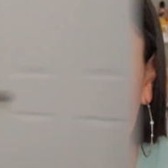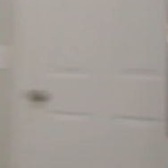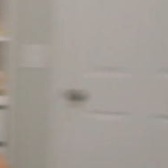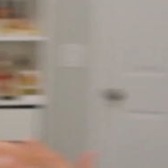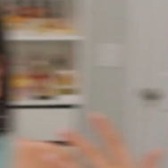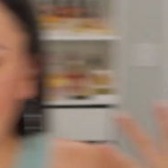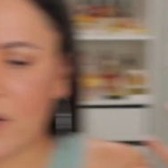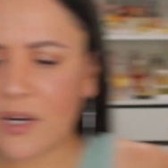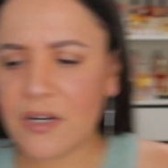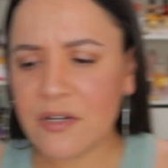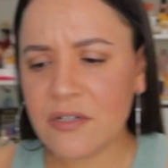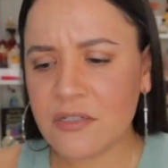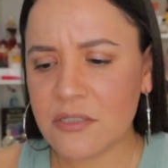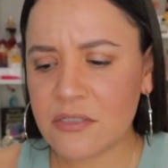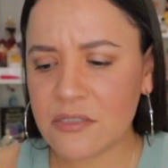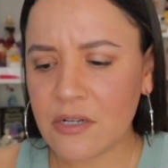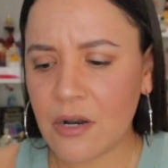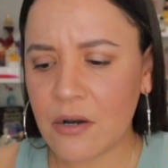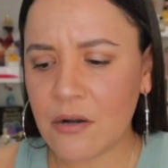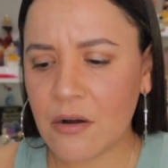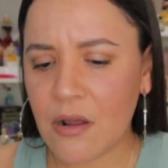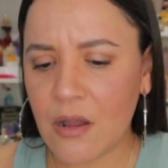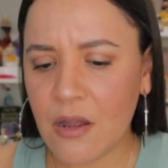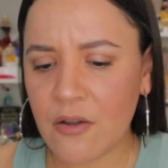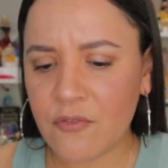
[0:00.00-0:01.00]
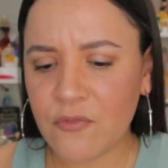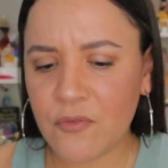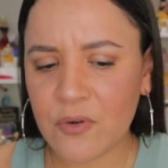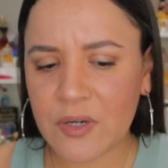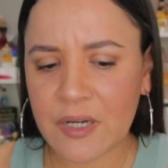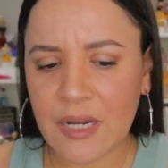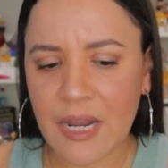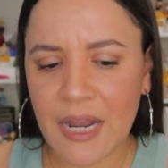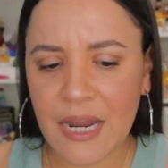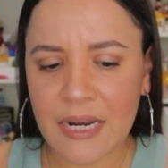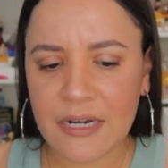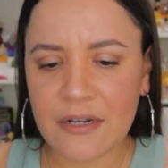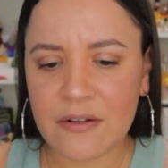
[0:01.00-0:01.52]
So we're gonna start off
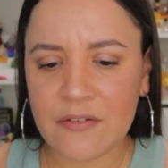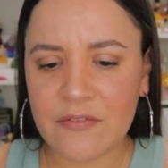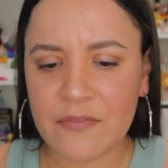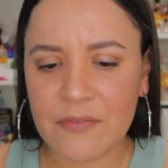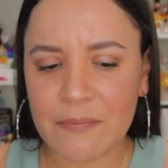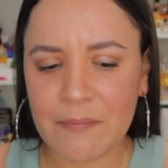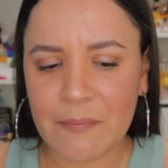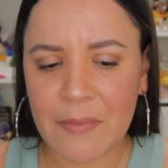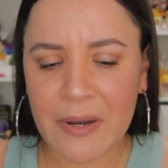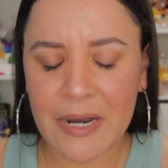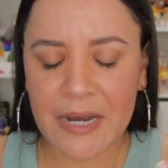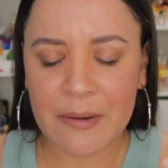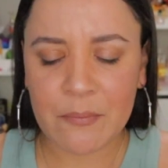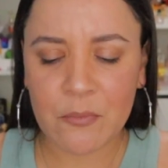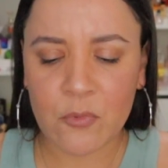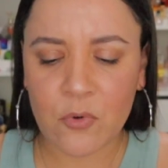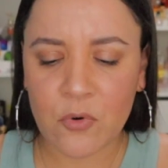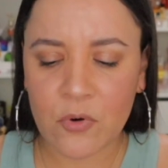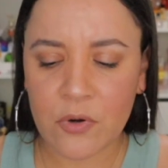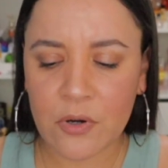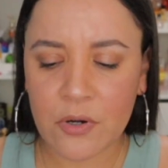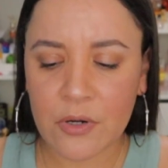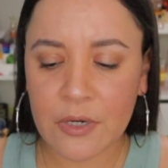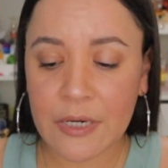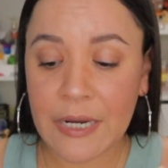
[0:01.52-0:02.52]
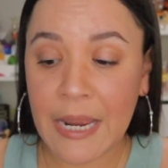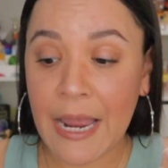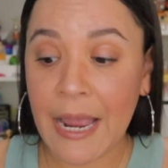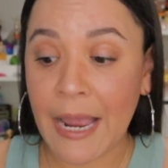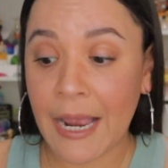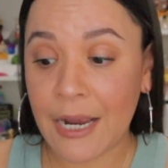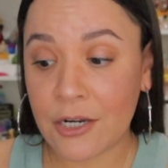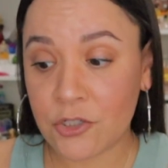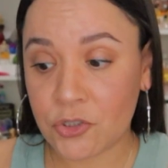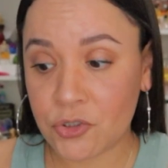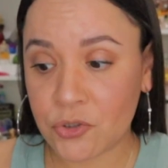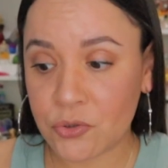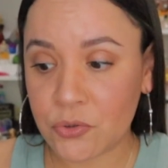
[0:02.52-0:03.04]
with kind of my more
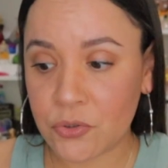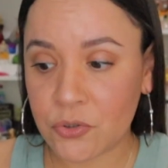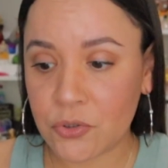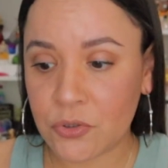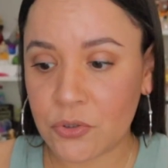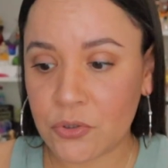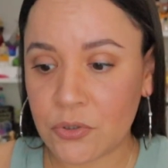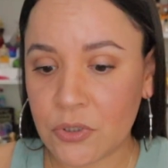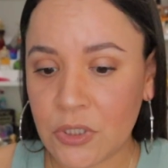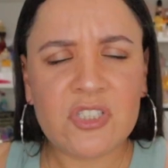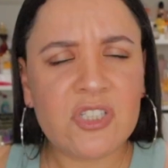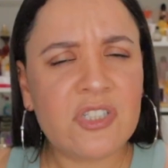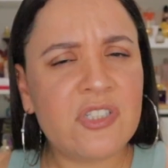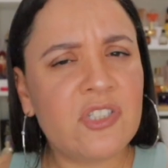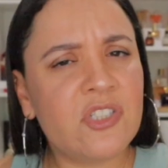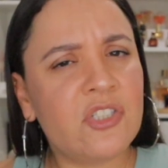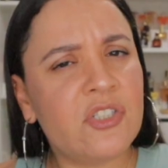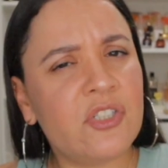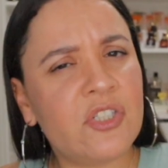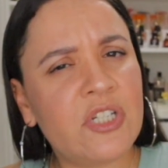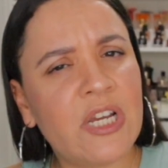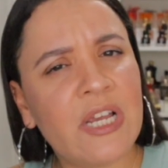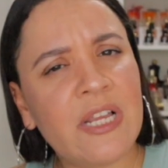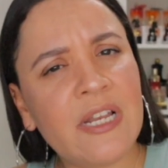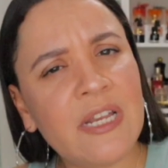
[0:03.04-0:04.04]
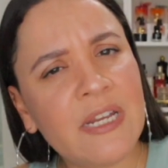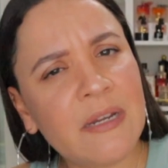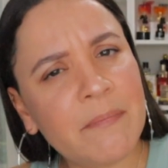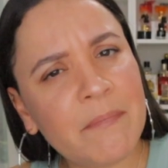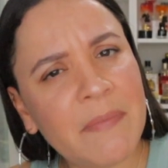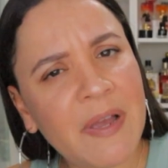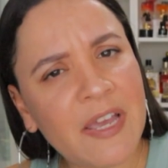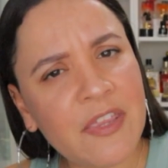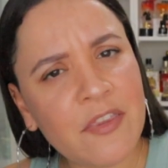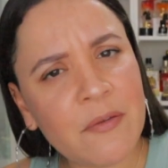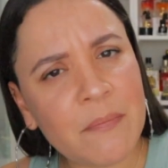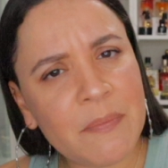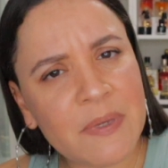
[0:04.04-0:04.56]
casual, just chilling
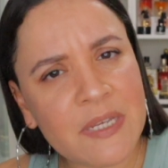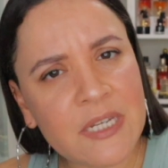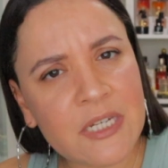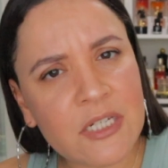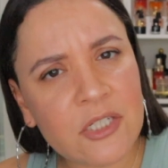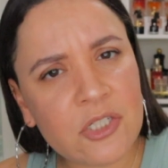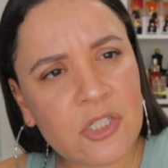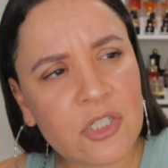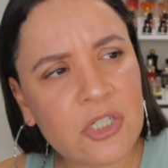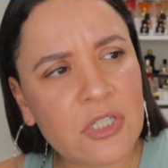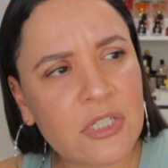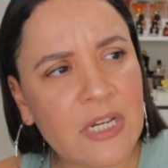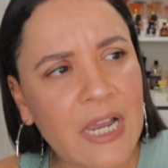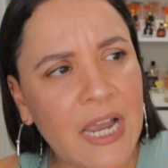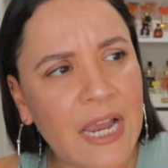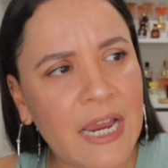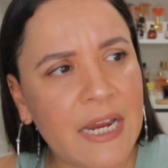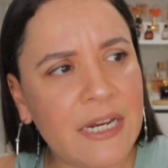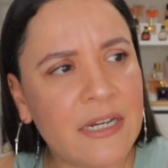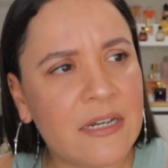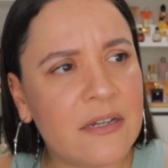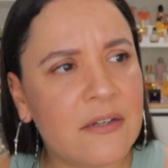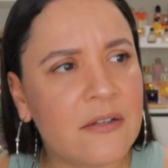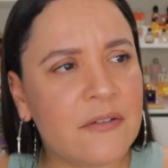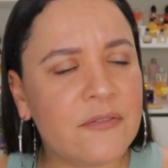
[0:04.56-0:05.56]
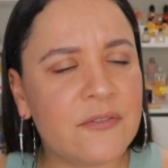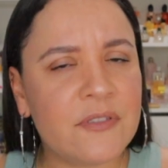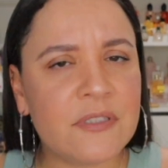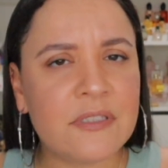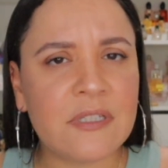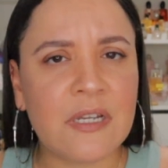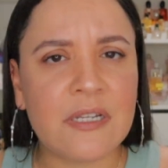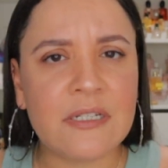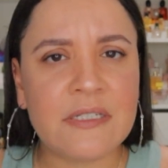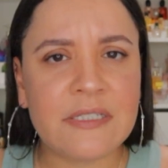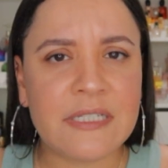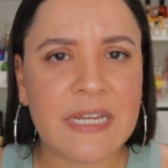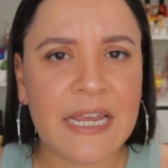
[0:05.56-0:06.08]
by the beach, kind of
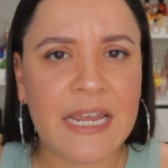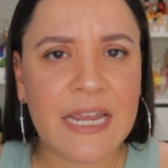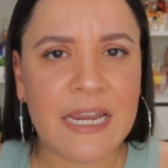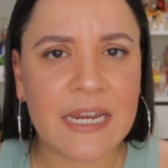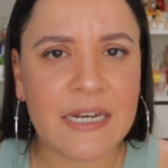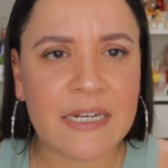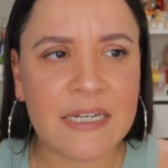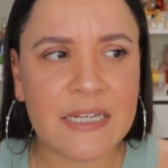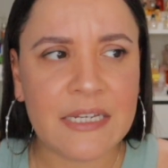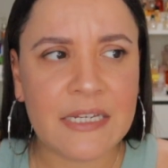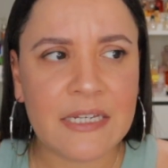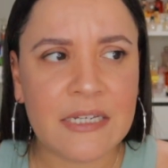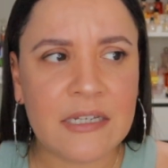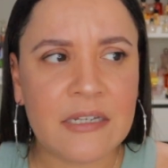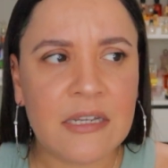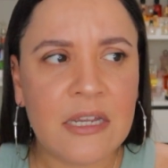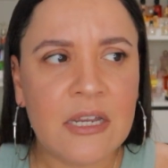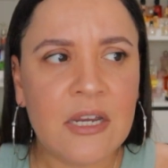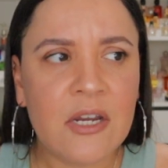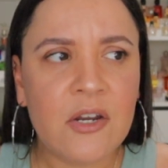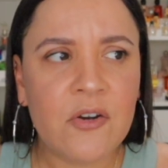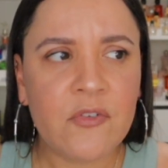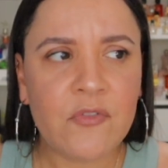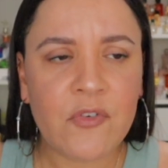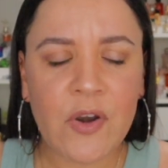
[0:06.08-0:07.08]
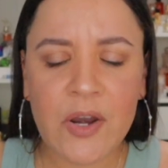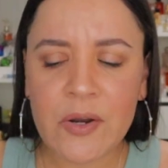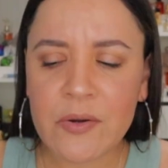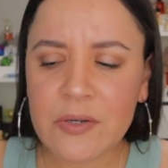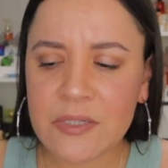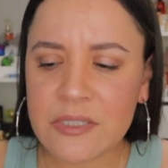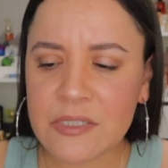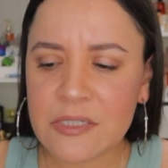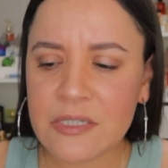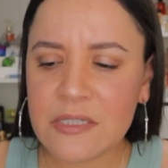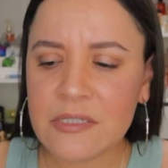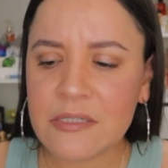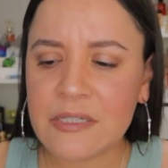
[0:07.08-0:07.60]
suntanny
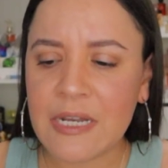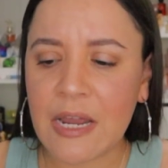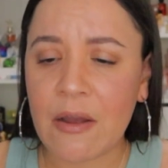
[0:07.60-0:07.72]
fragrances.